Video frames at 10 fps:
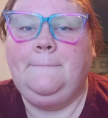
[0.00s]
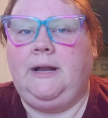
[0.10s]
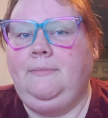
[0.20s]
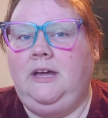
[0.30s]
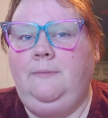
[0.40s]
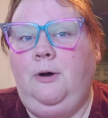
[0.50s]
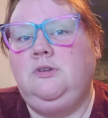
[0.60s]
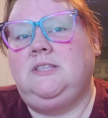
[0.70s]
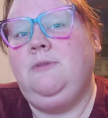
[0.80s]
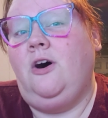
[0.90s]
but I'm going to
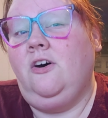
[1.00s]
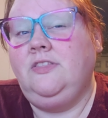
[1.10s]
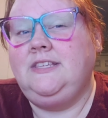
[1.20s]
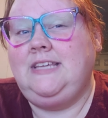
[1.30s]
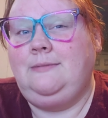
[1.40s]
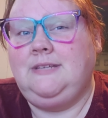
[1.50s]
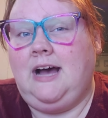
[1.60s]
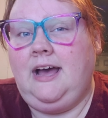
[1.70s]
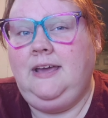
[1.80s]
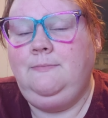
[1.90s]
post them all at the same
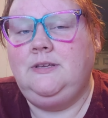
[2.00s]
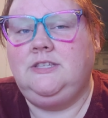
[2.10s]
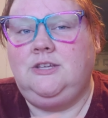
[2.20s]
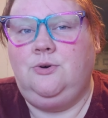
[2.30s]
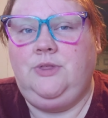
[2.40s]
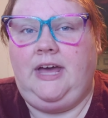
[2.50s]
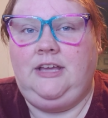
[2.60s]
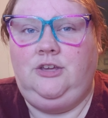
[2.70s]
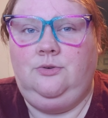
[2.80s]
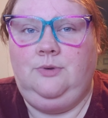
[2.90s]
time so
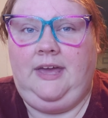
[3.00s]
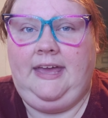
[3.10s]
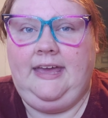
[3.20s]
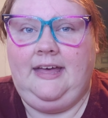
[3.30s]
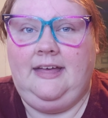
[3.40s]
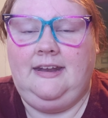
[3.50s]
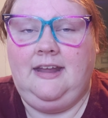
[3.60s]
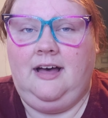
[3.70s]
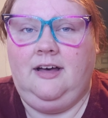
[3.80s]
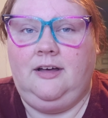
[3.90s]
that you
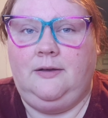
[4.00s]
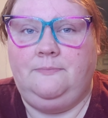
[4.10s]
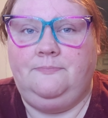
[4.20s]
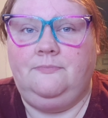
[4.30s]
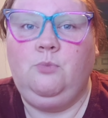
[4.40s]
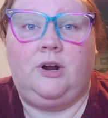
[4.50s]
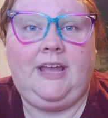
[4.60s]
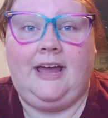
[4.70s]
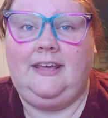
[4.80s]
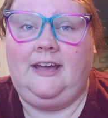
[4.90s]
can
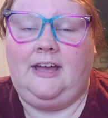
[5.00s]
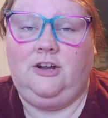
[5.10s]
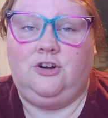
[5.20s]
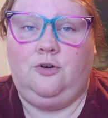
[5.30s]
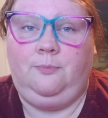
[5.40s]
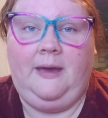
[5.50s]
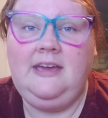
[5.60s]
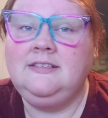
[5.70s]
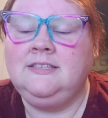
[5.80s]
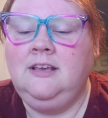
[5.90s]
work at it at your own
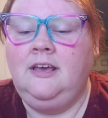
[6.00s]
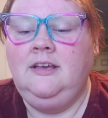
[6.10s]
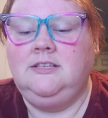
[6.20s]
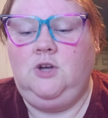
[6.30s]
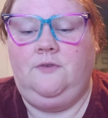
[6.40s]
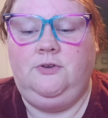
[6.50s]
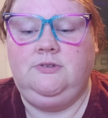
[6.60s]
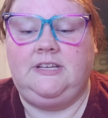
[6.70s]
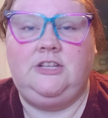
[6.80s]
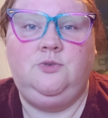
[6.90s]
pace. So if you
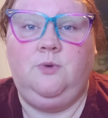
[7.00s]
decide